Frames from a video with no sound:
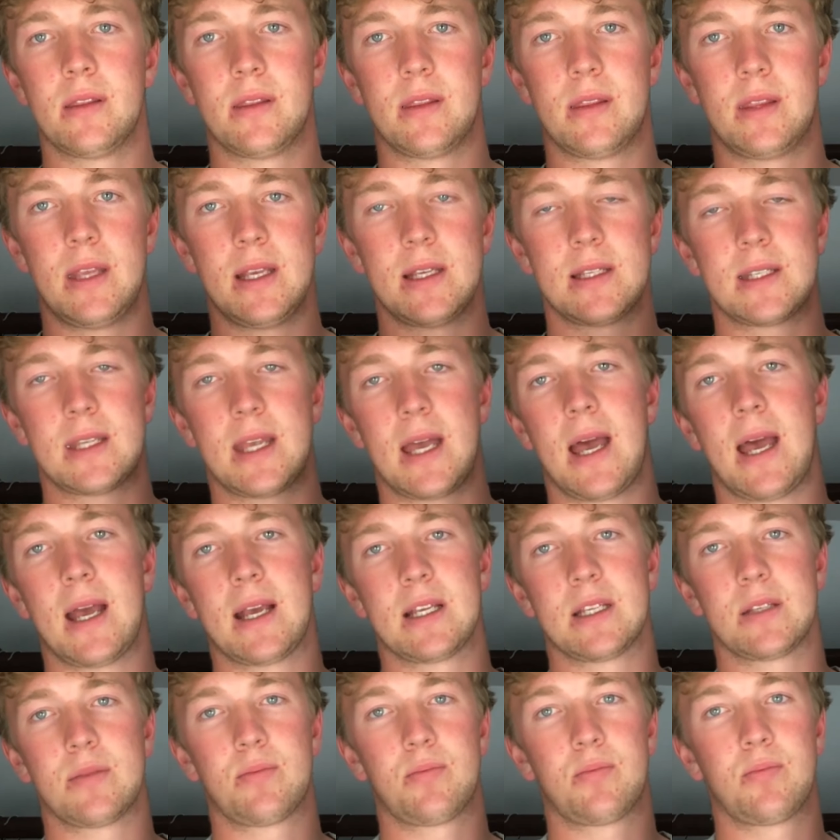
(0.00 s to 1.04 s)
This tag
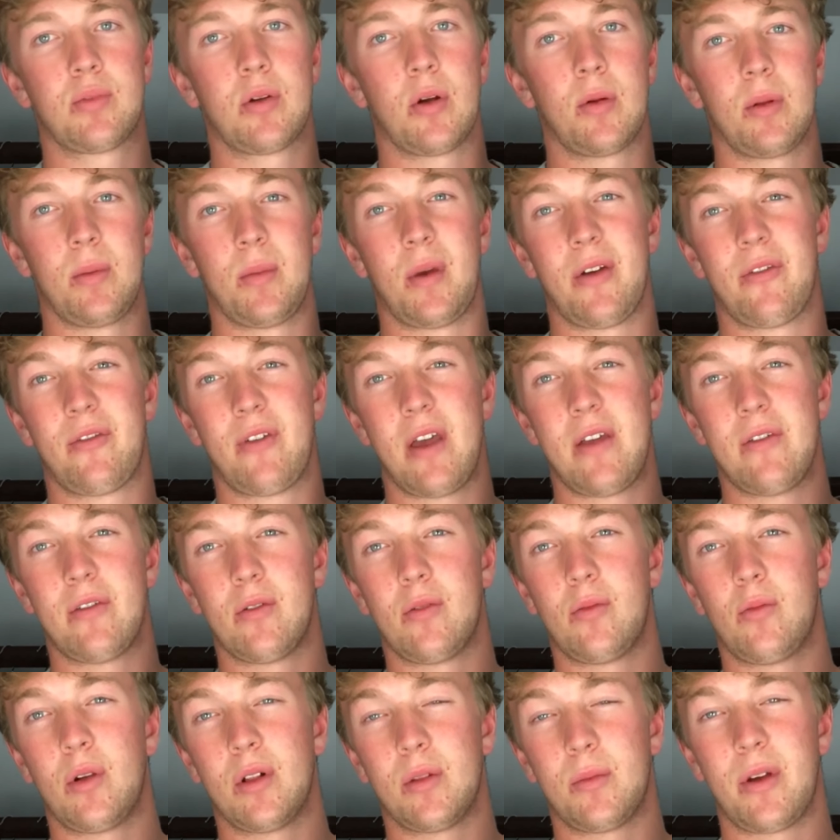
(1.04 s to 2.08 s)
is probably my favorite,
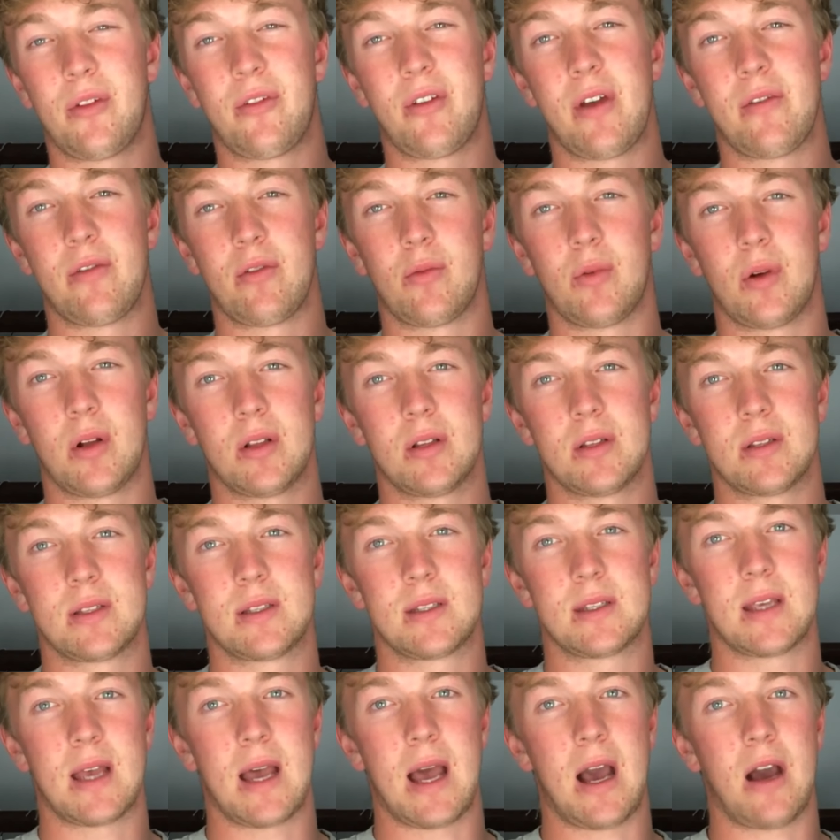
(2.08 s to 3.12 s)
one of my favorite
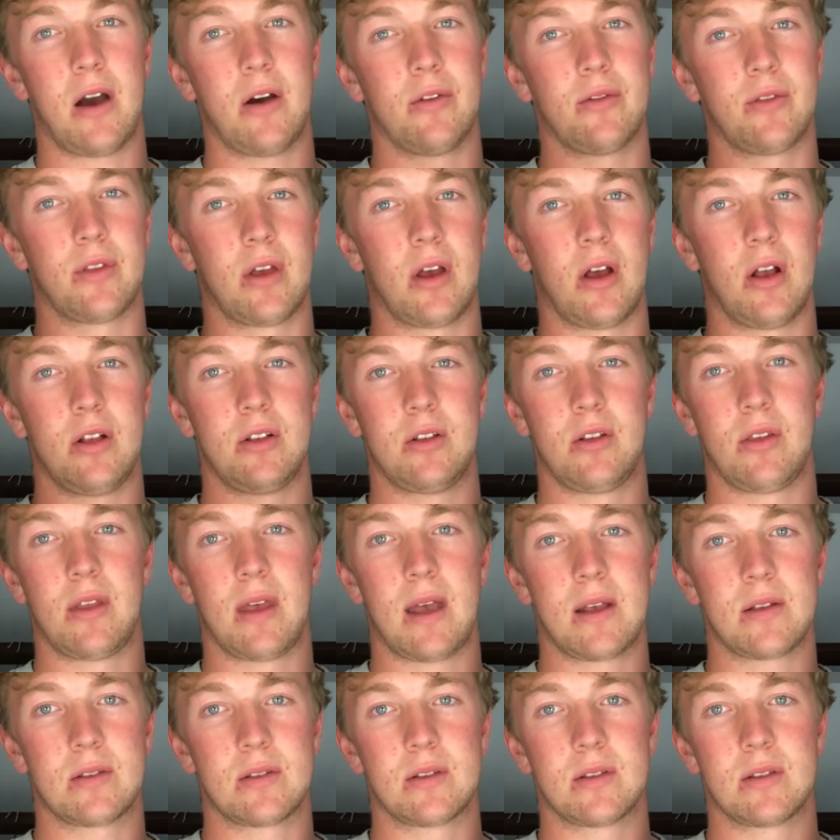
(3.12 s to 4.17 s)
ones out of the early
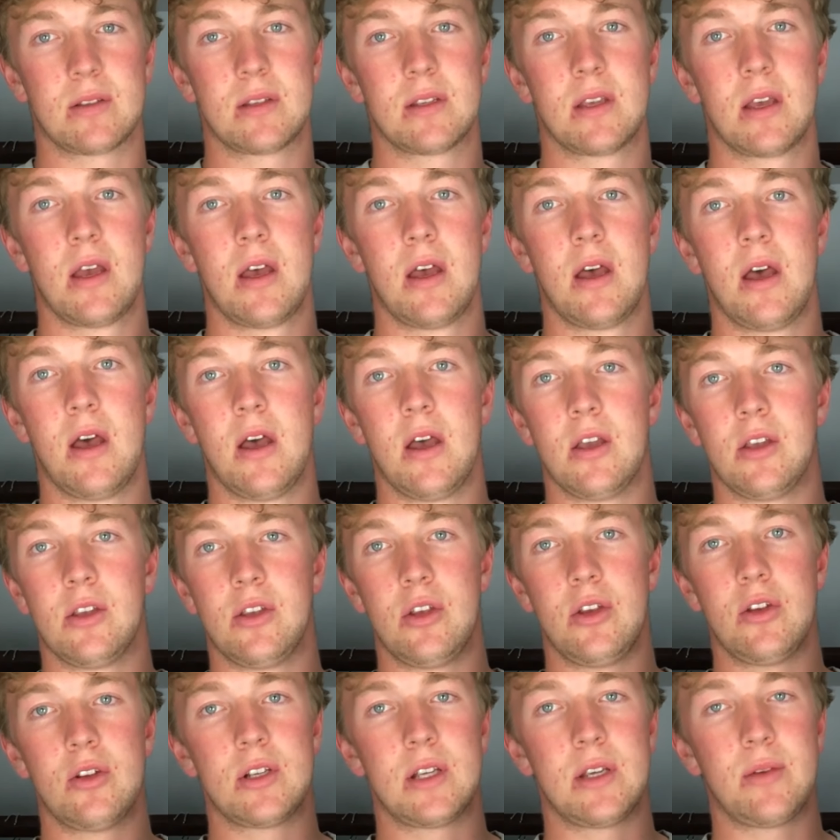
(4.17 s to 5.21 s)
2000s.
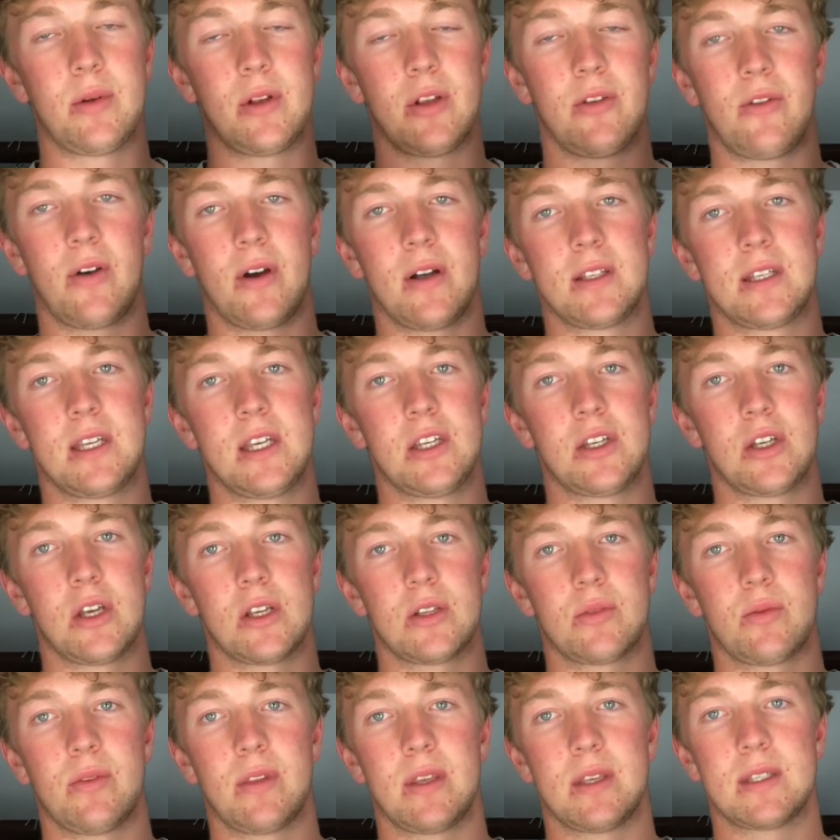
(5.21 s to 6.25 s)
Usually when you find
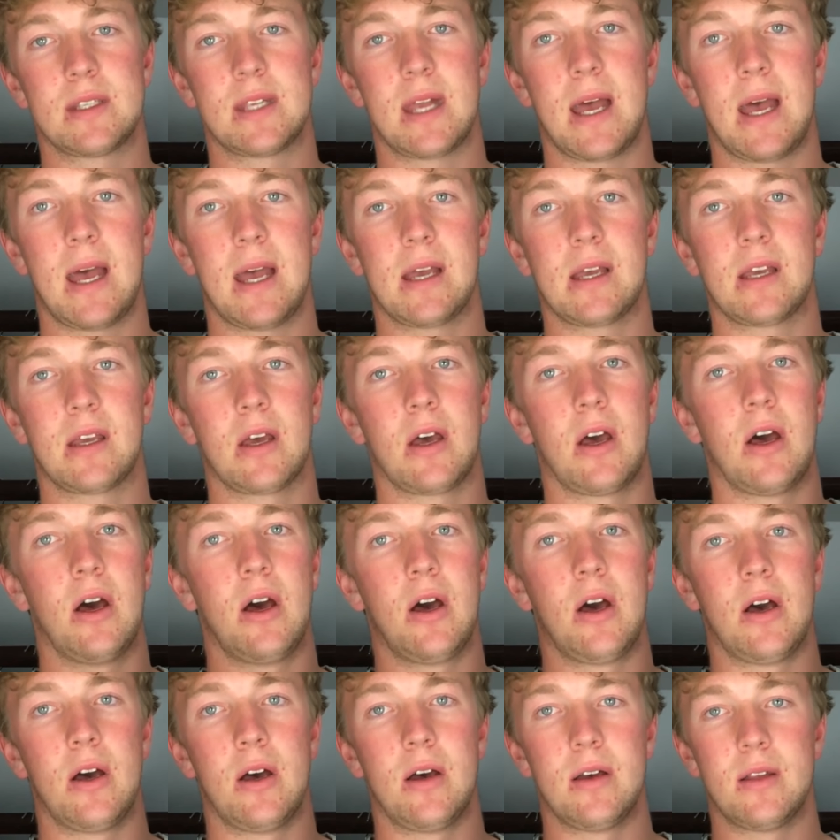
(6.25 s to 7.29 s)
t-shirts with this tag,
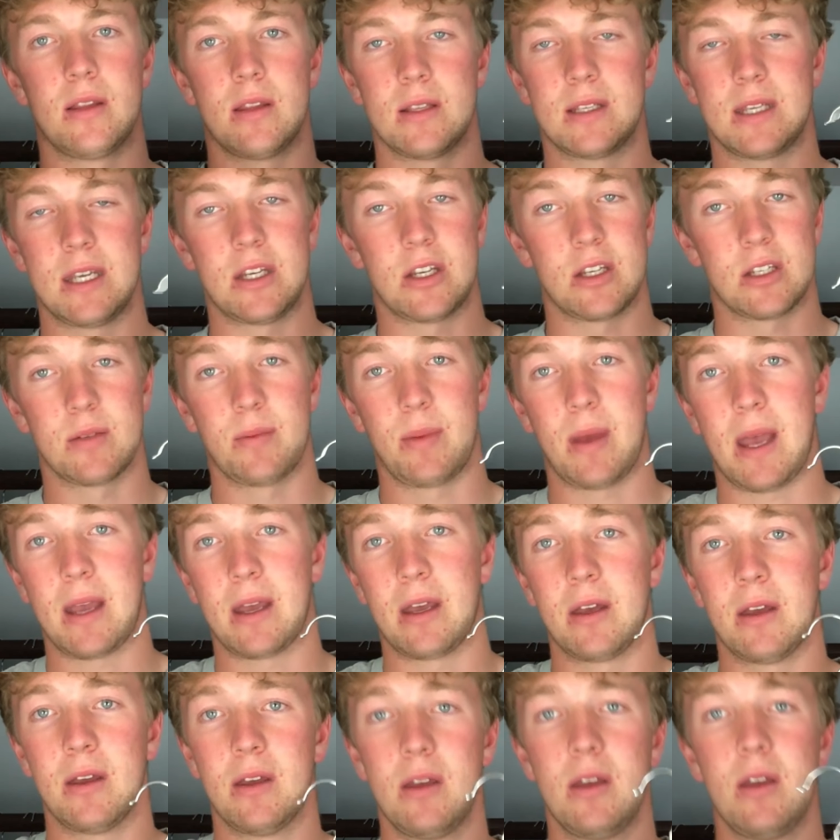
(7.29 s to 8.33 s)
the t-shirt's a
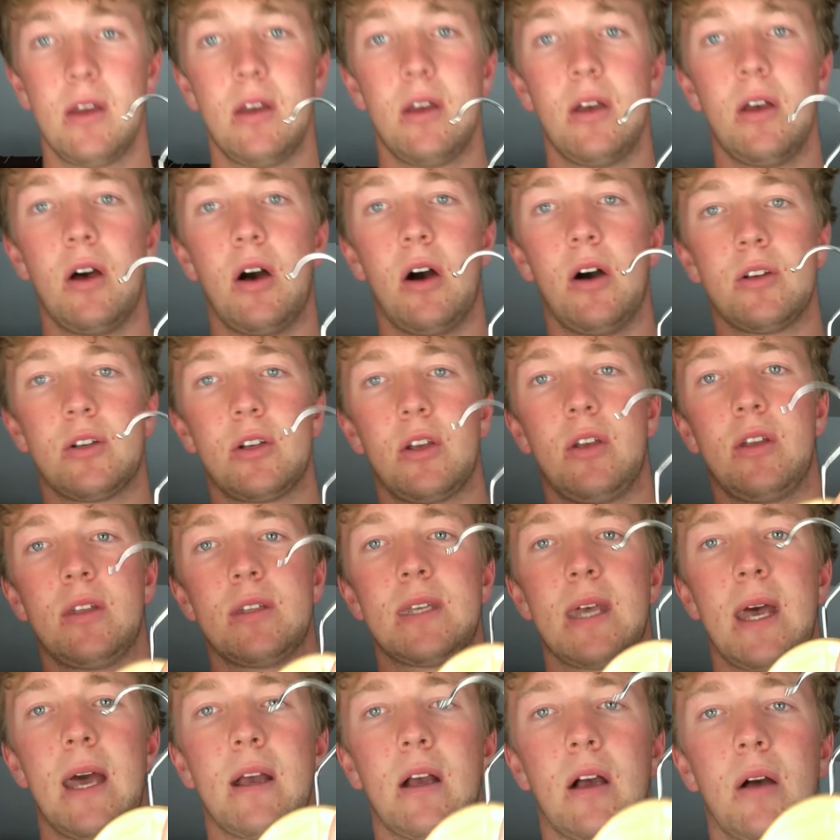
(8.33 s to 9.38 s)
banger. I'll show you the
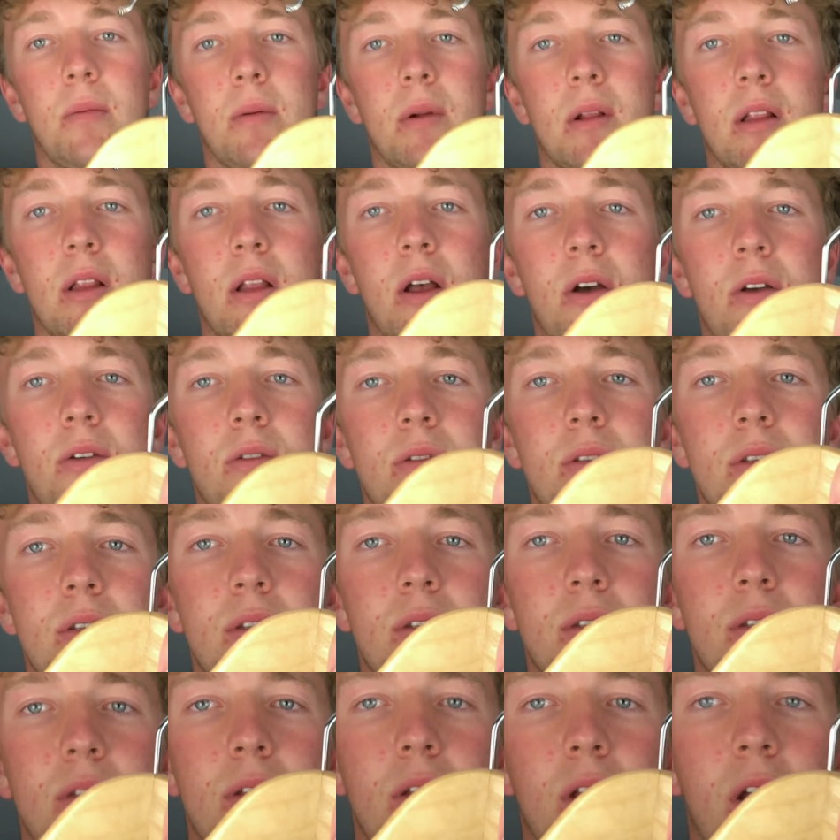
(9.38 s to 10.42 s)
tag up
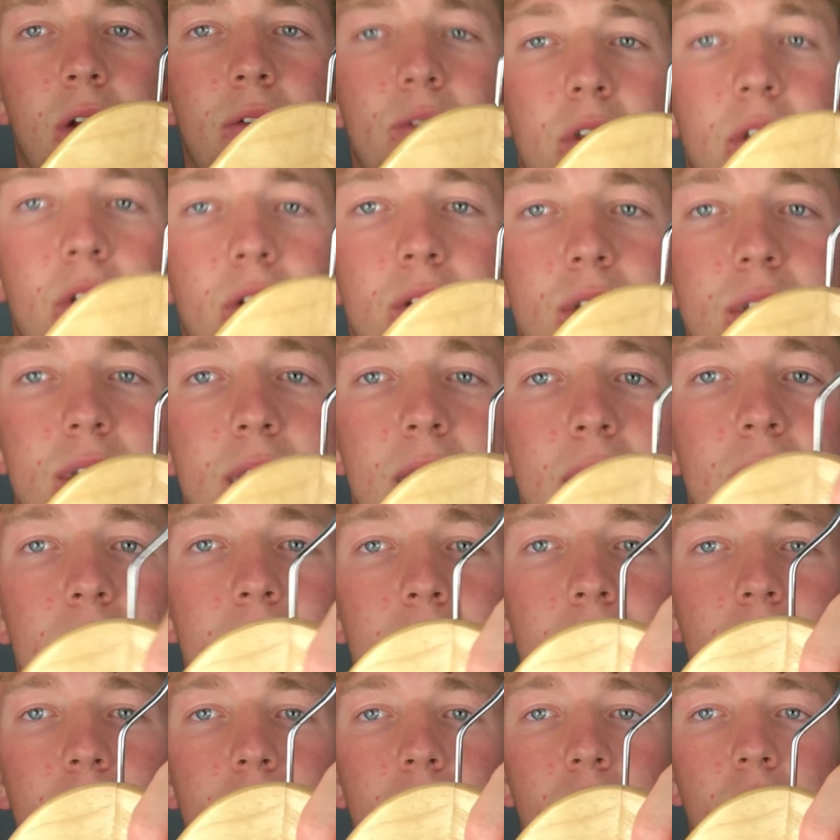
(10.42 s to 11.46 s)
close. Hopefully you can see
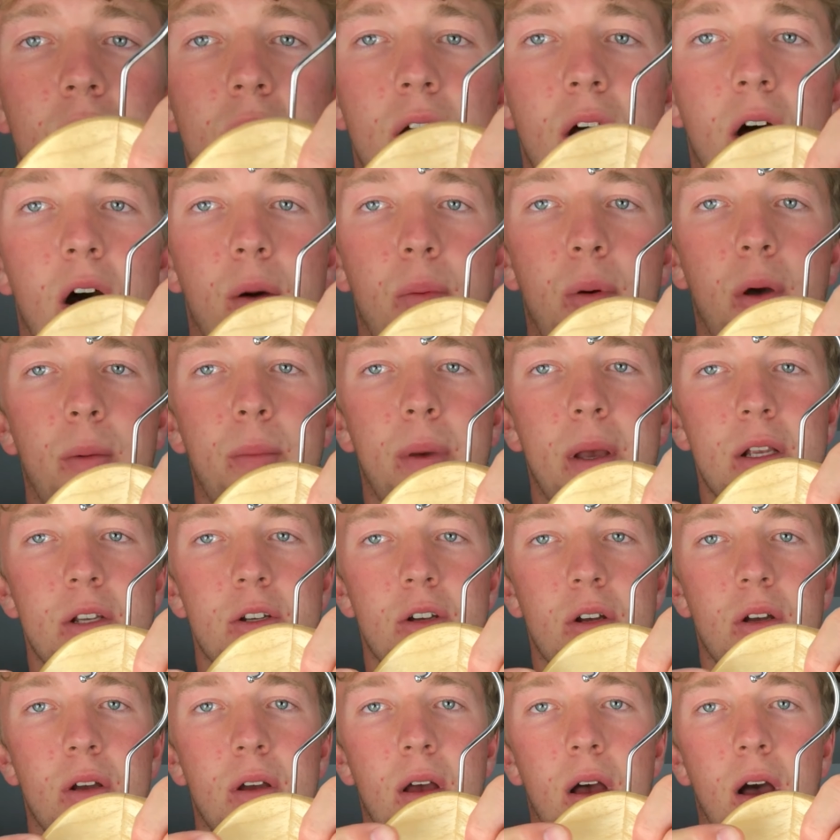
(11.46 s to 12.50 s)
it. I'll put a
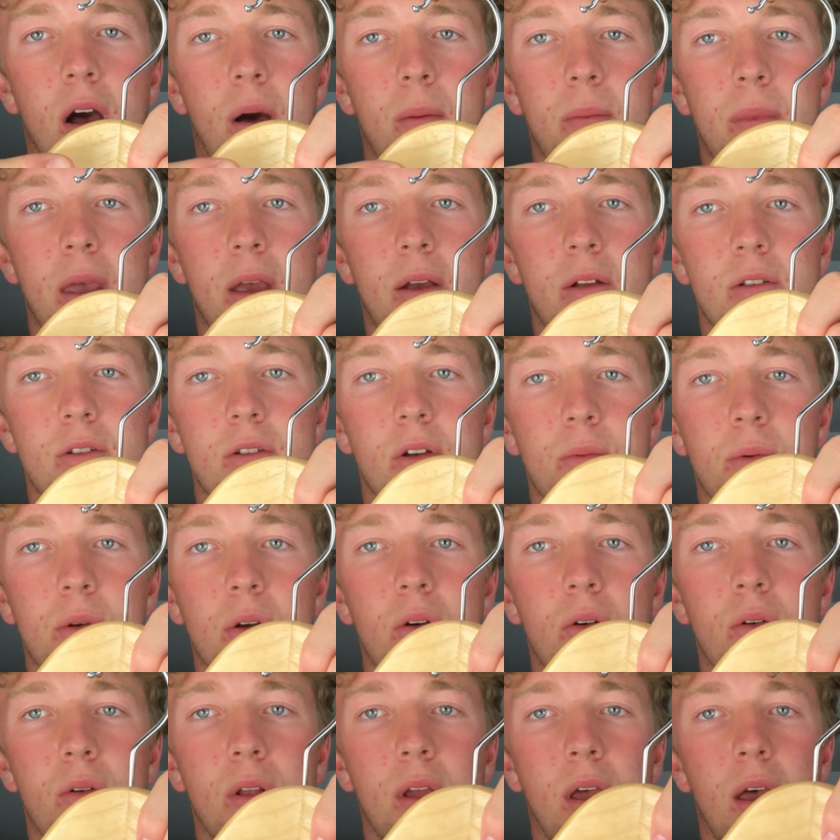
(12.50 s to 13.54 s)
picture up there in the top
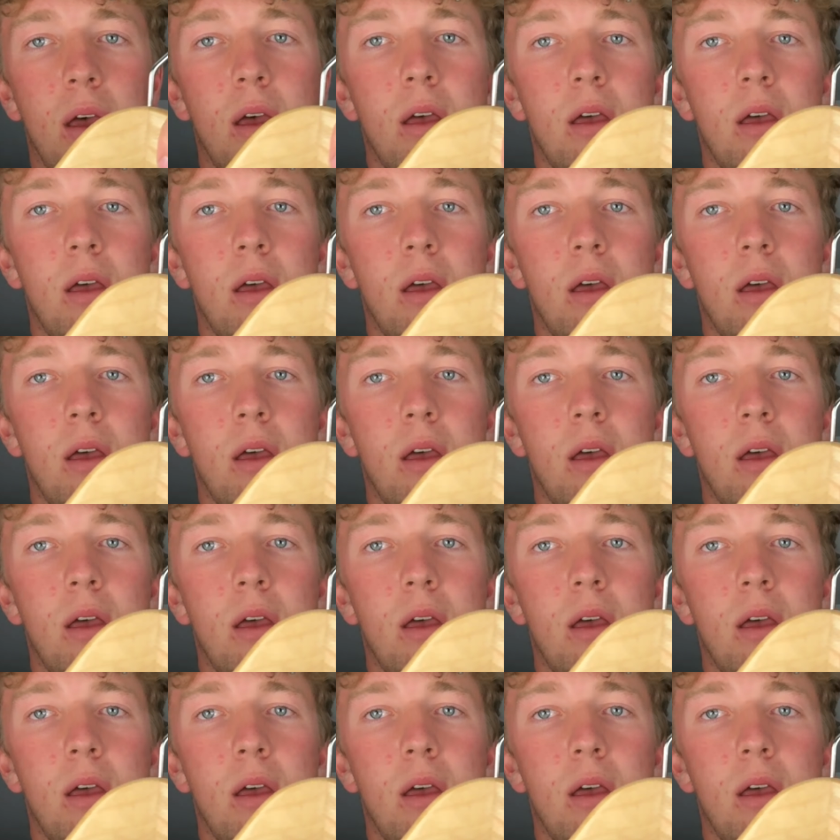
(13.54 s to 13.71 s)
corner.